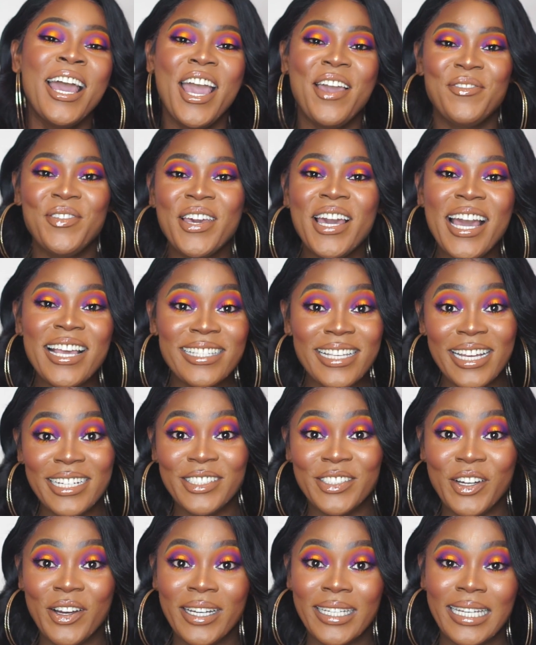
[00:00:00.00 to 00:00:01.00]
If you guys
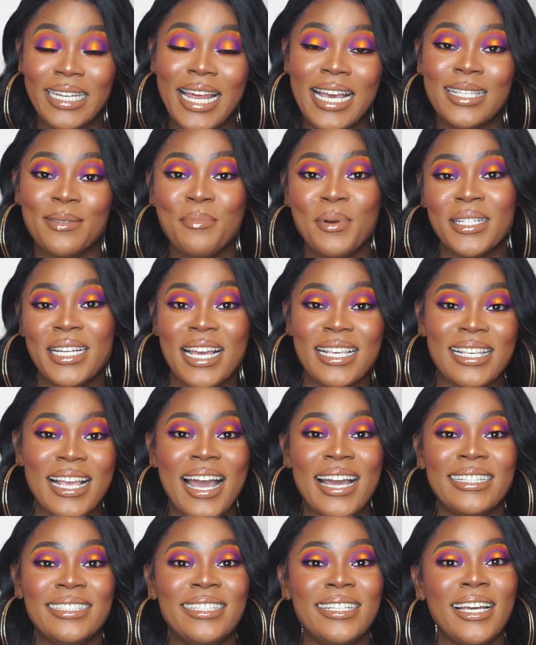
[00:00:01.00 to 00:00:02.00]
enjoyed it as much as
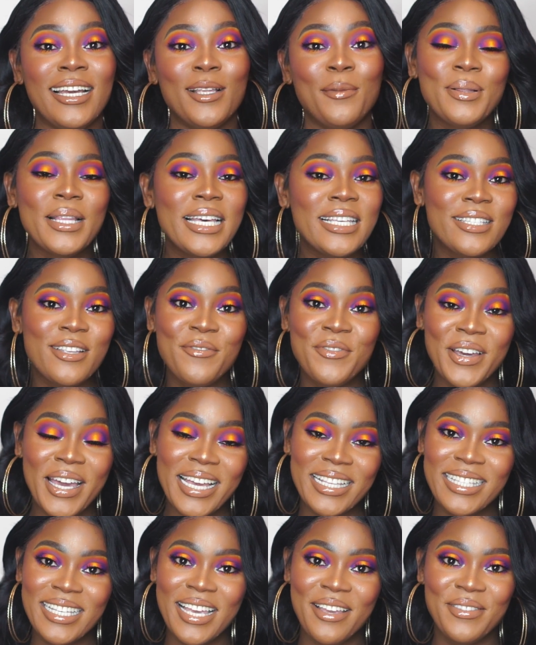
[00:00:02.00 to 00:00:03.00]
I did, please don't
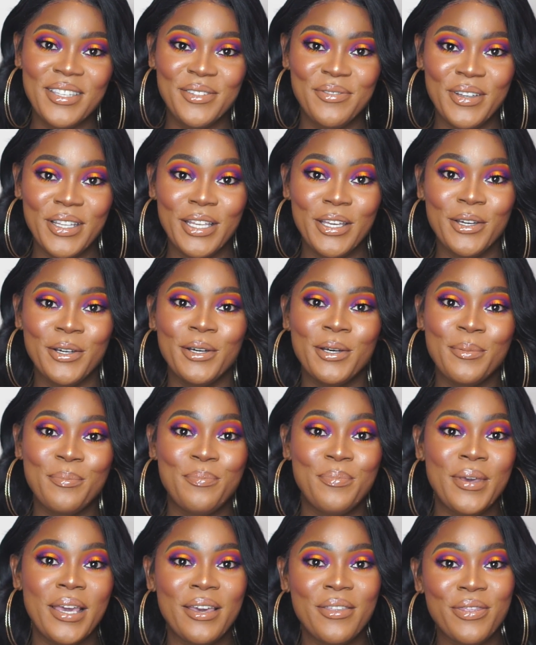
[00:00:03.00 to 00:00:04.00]
forget to give this video a
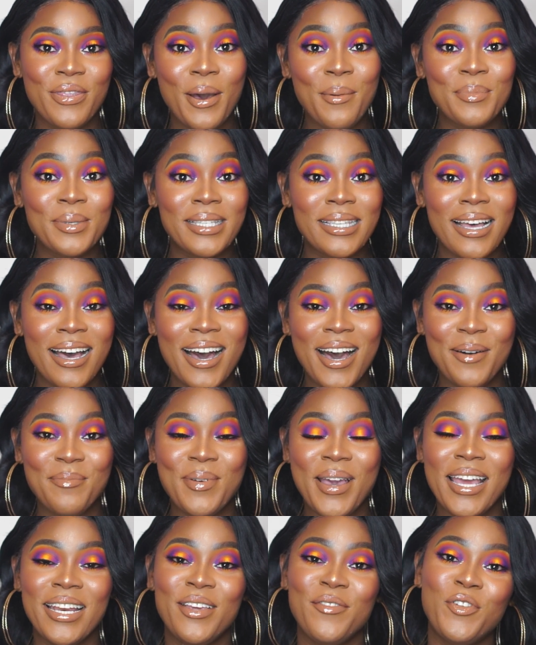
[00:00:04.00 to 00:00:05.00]
big thumbs
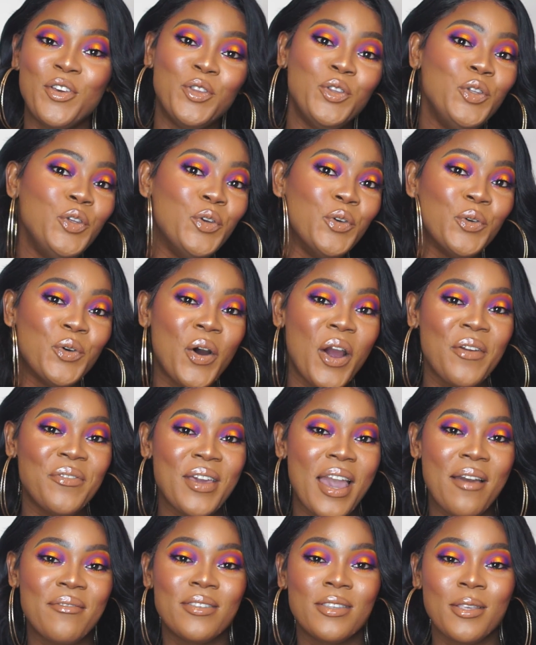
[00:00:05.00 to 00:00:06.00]
up, and if you're new or if
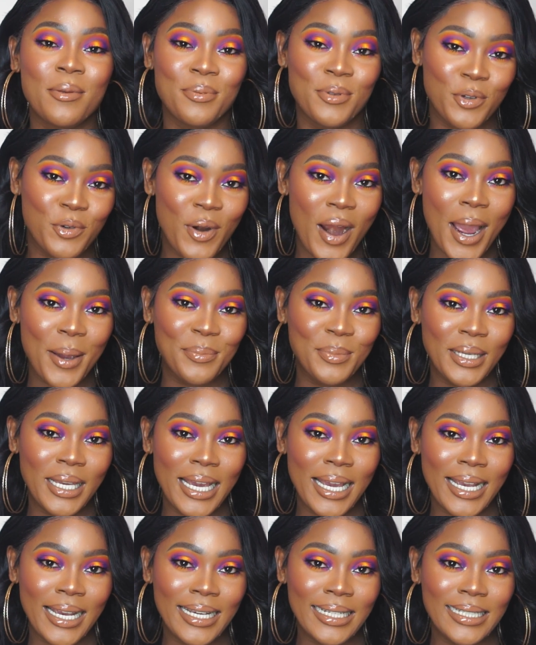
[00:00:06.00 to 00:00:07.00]
you haven't subscribed
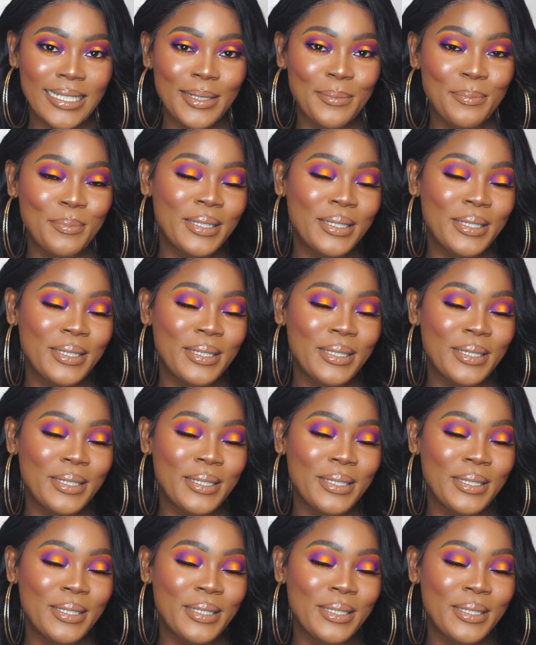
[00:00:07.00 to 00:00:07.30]
yet,